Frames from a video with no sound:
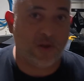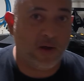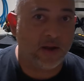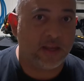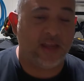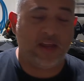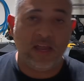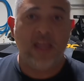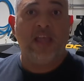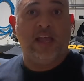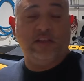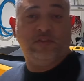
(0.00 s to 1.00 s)
talking
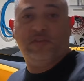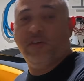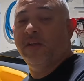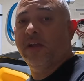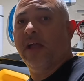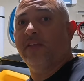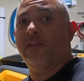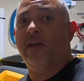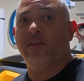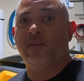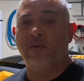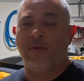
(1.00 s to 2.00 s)
and show you guys how
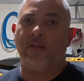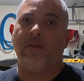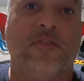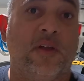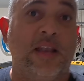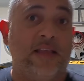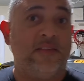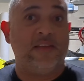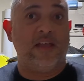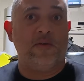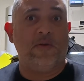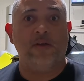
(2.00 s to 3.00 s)
to do it. So let's
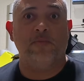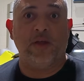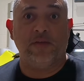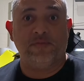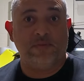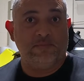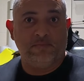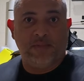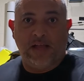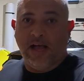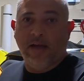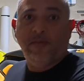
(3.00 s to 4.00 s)
get on with
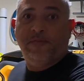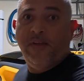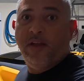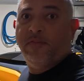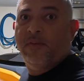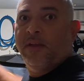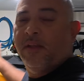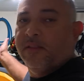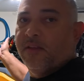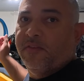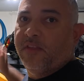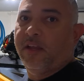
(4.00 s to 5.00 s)
how to fix
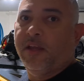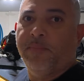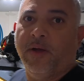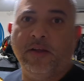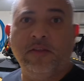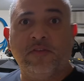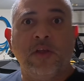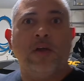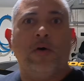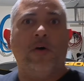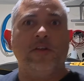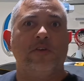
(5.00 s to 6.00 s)
the sticky buttons
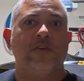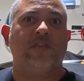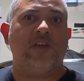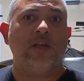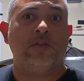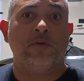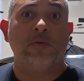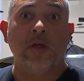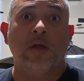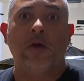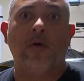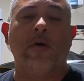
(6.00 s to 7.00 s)
on your Seadoo
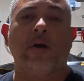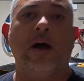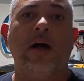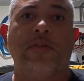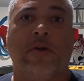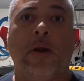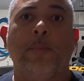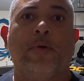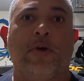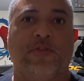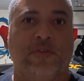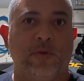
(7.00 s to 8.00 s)
or other
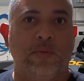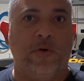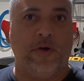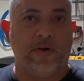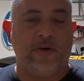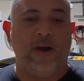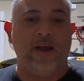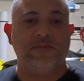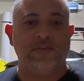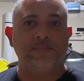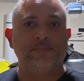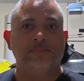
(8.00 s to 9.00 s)
personal
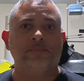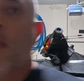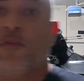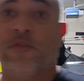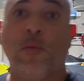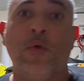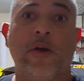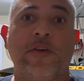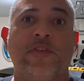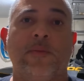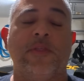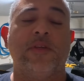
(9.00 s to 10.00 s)
watercrafts. So what are
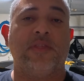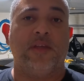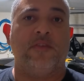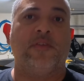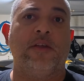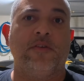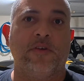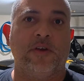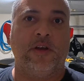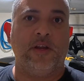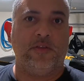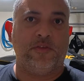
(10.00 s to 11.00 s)
some of the things that you're
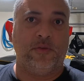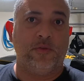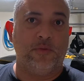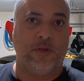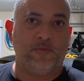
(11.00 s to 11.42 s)
gonna need to do this